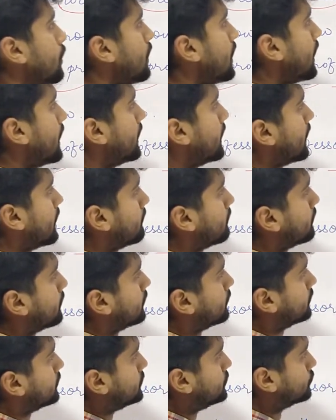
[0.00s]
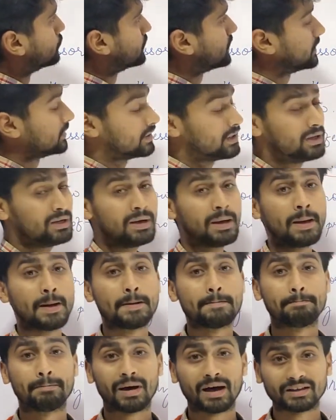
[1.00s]
now I am using the
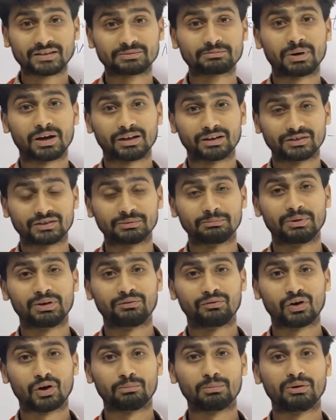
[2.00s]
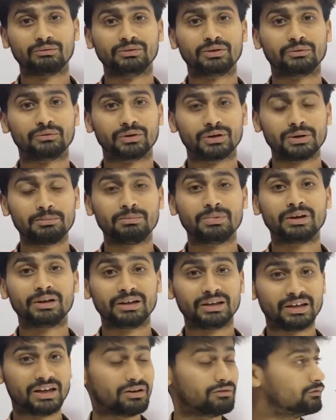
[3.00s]
past participle form of the verb
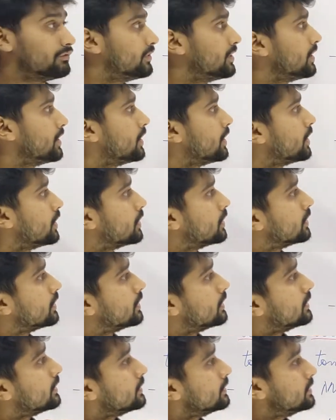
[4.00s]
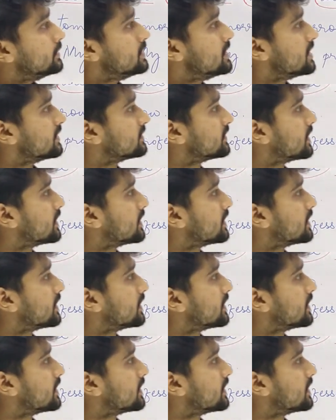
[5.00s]
give. The